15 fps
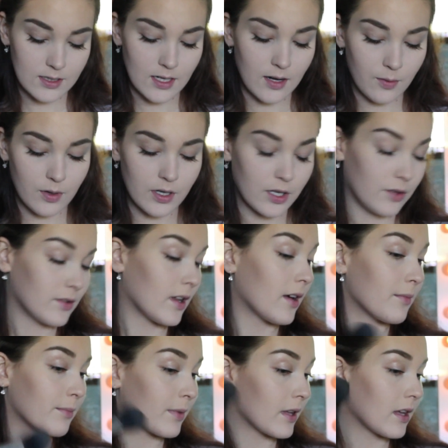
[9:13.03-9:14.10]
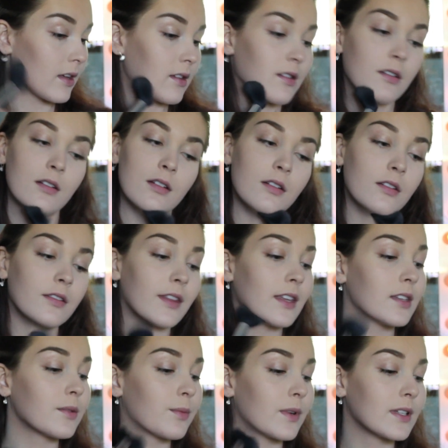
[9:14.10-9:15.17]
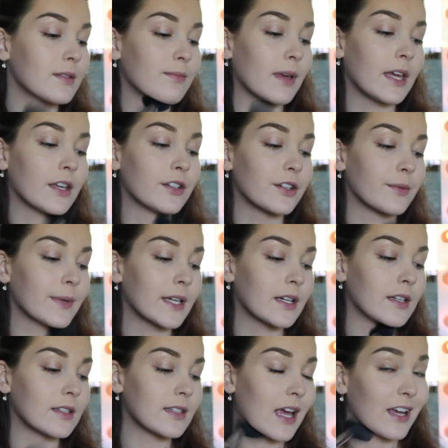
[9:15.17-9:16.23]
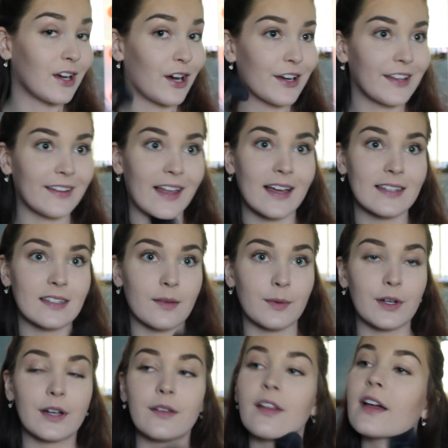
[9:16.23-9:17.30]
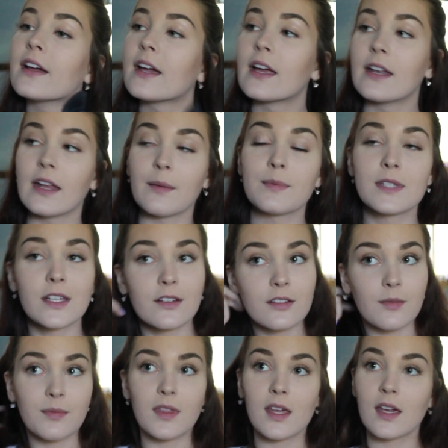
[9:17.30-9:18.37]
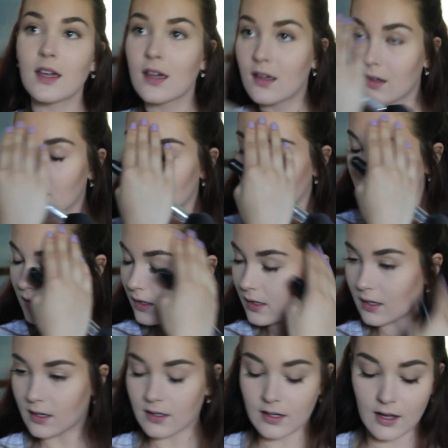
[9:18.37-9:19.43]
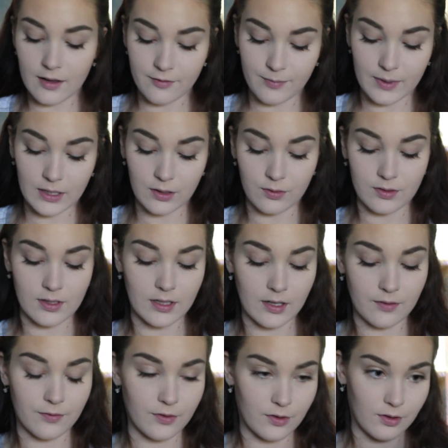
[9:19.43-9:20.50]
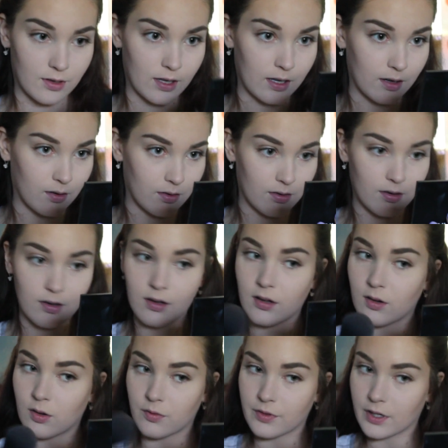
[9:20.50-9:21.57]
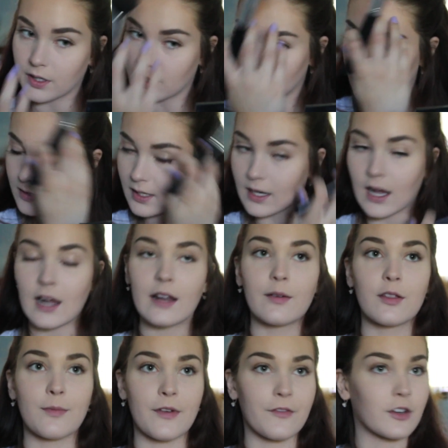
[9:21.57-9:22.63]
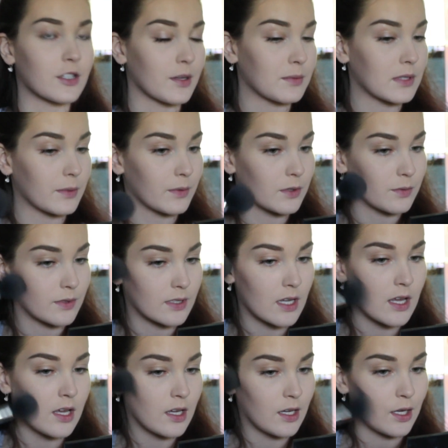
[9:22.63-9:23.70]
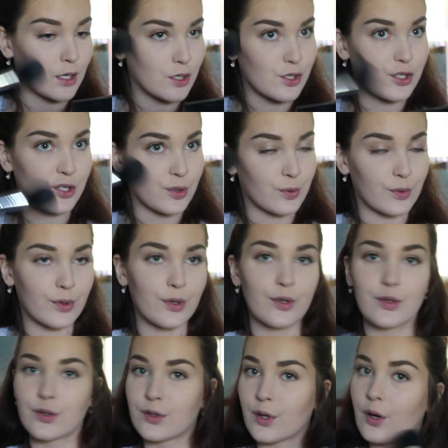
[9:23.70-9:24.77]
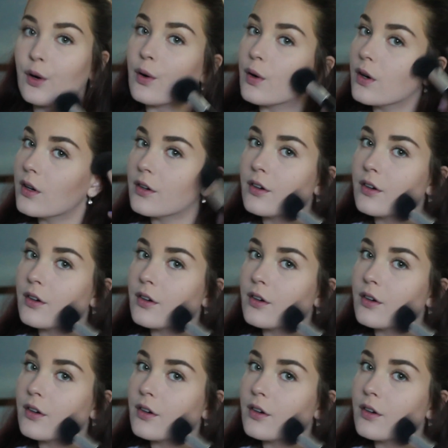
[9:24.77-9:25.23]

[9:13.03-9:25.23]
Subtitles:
I want to use up, but this was major because I got it last summer in like an Ipsy or something, and I've been using it for like over a year, because I got it with my first Ipsy, which was in June, so